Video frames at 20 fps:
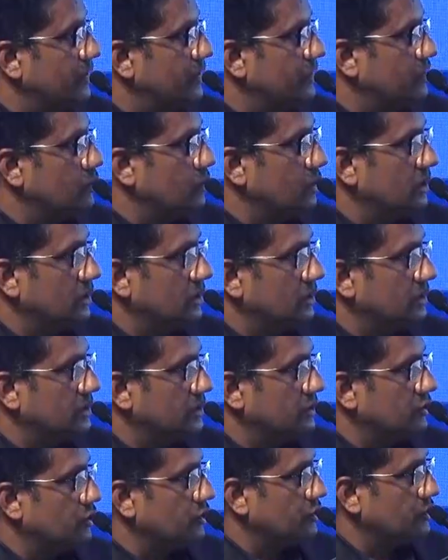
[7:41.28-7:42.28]
this one, the
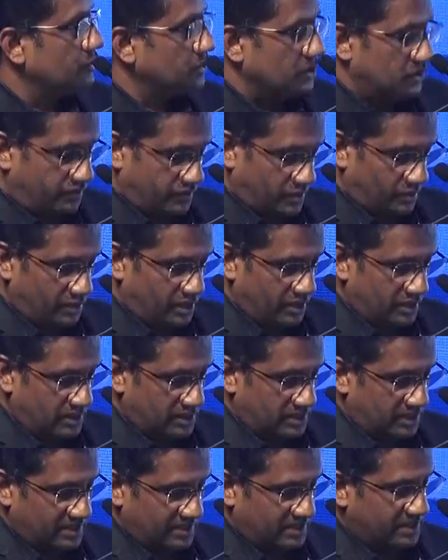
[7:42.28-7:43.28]
tortuous femorals,
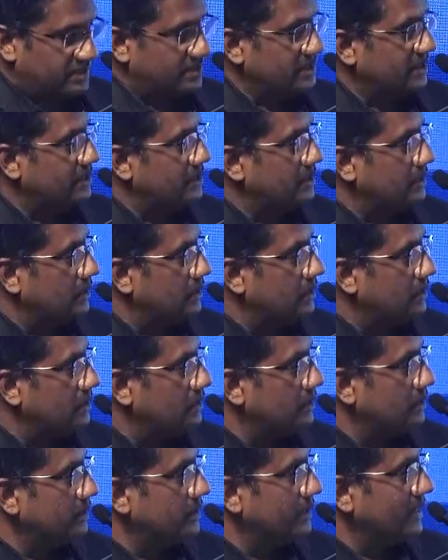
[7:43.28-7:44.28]
as I said, the